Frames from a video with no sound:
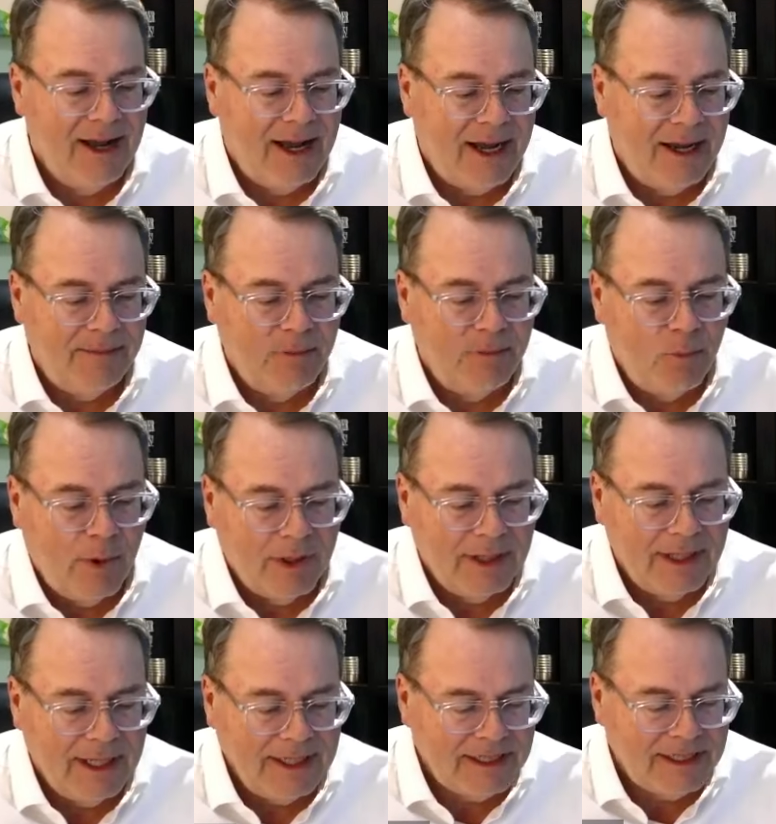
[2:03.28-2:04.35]
Um, well,
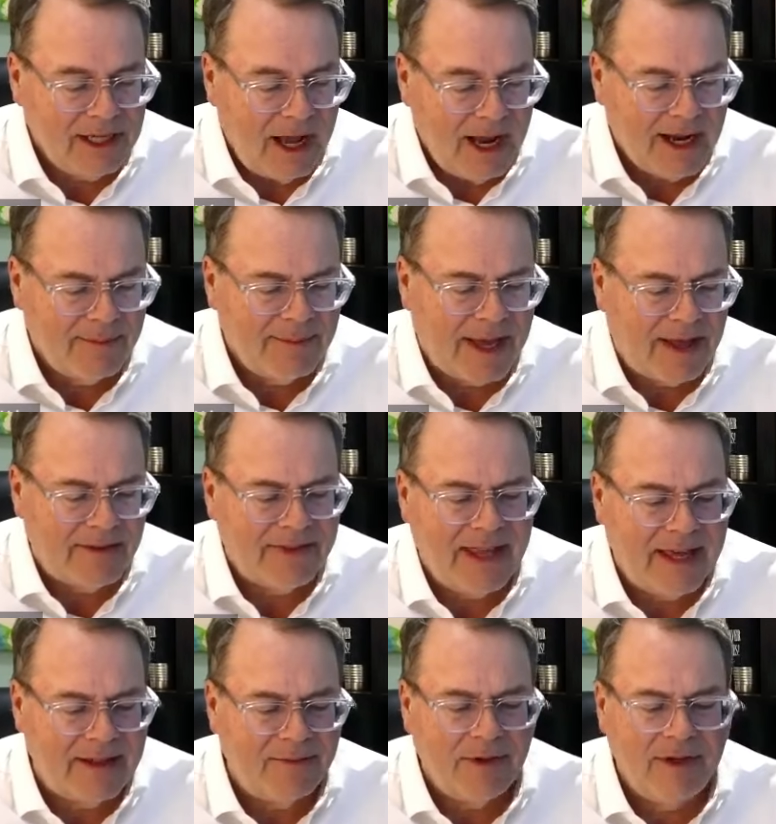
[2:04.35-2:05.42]
let's talk about
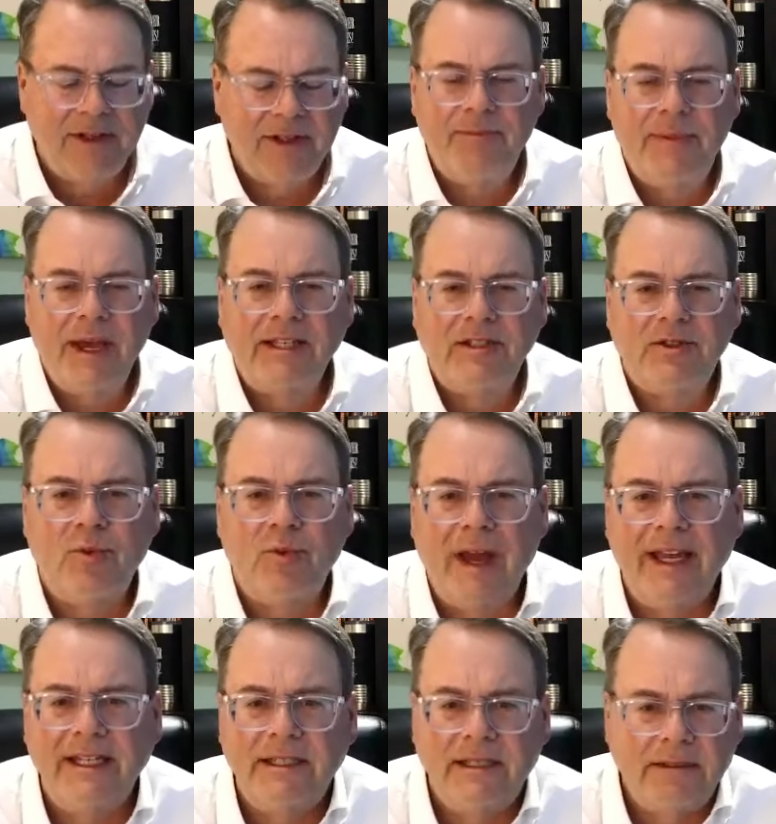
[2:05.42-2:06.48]
that. What are the best
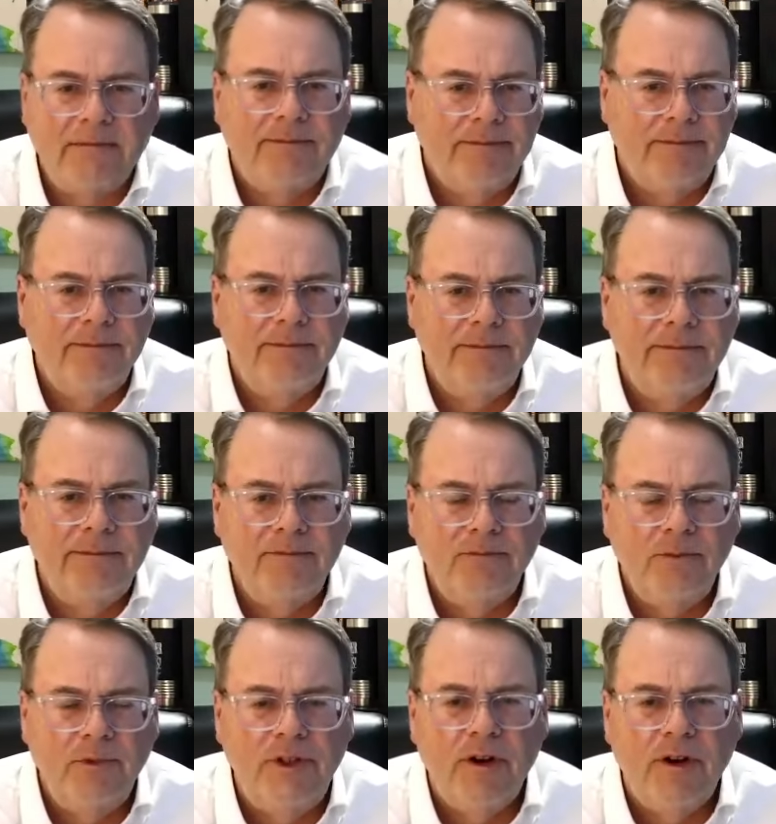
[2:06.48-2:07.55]
ways,
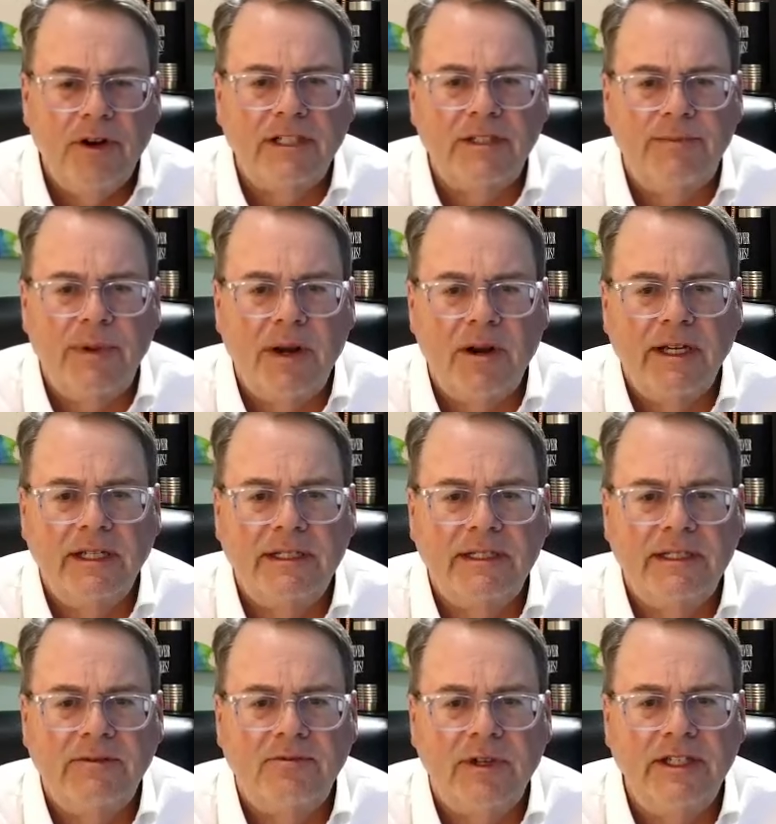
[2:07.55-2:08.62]
with your experience
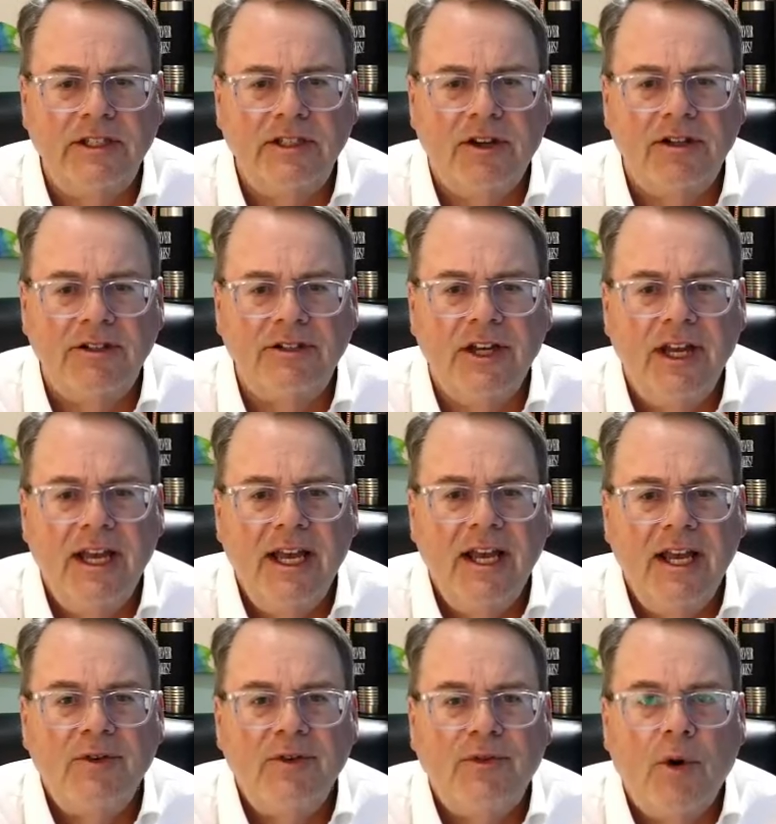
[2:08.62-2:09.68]
and research,
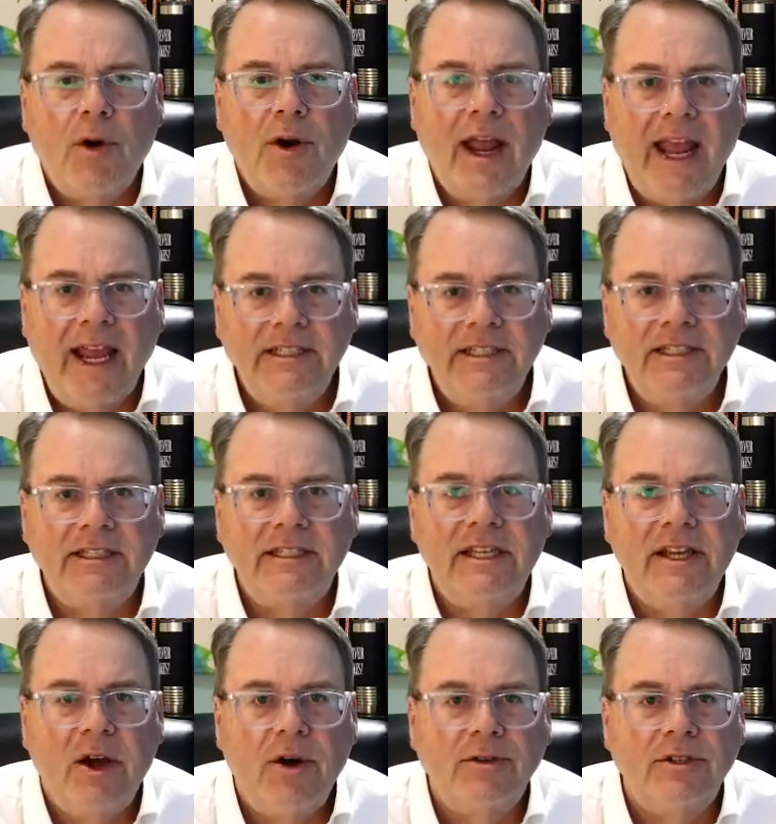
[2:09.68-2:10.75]
for
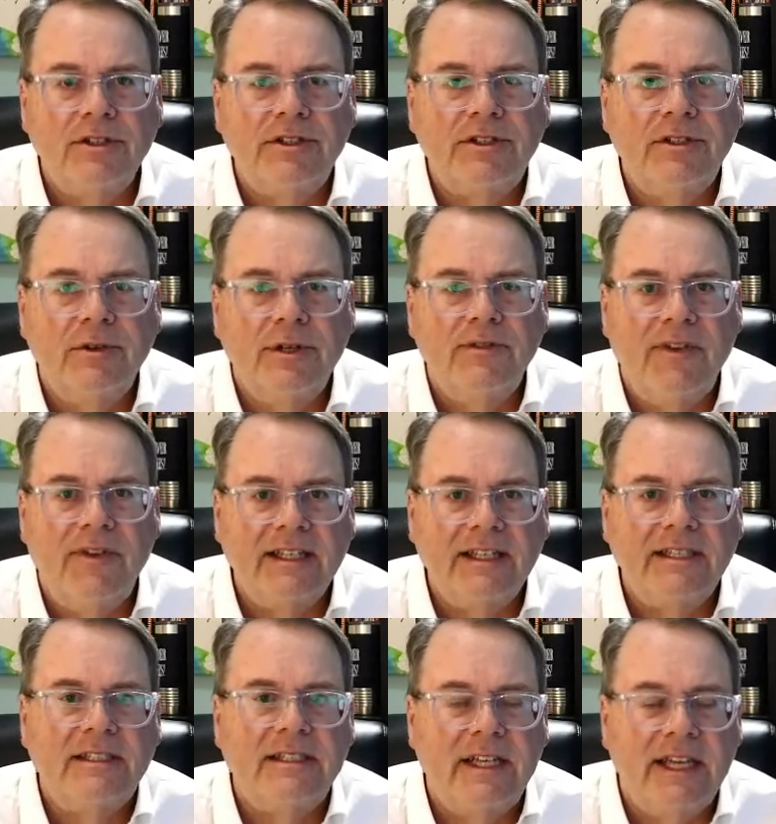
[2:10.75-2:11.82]
agency owners to
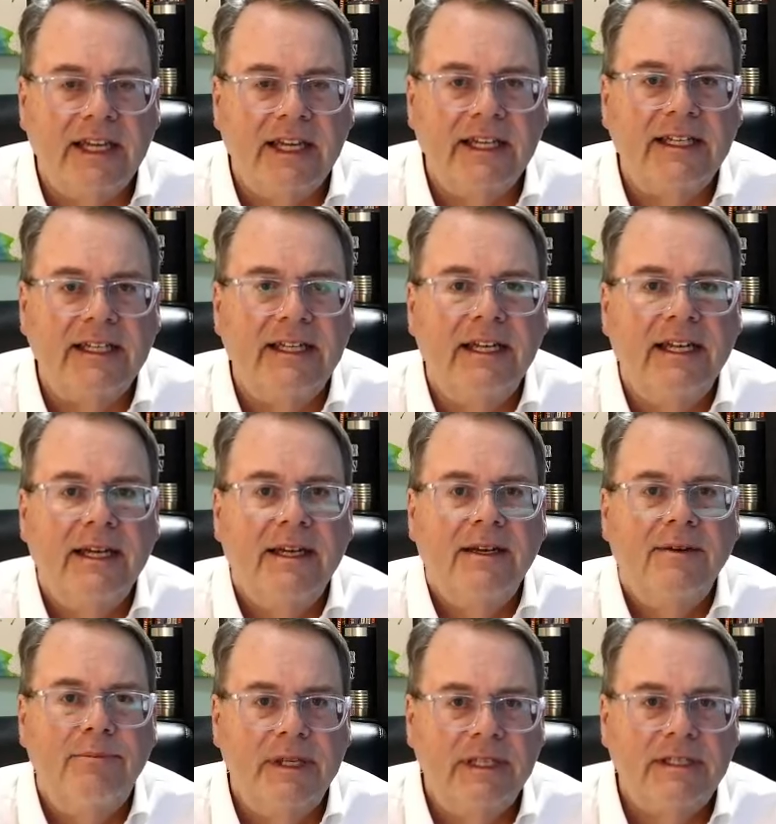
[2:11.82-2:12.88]
invest in
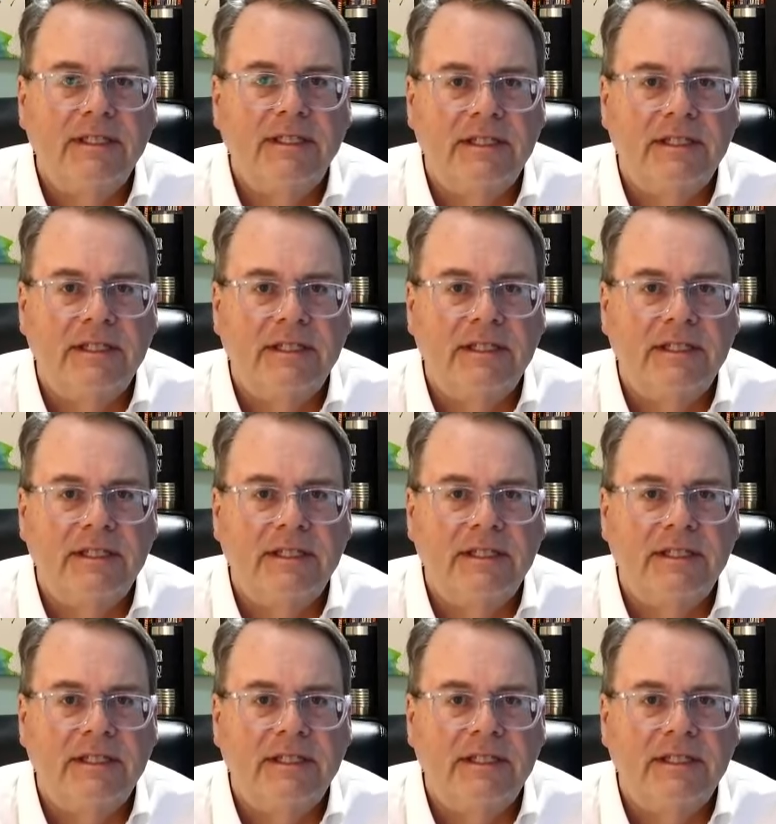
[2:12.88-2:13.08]
business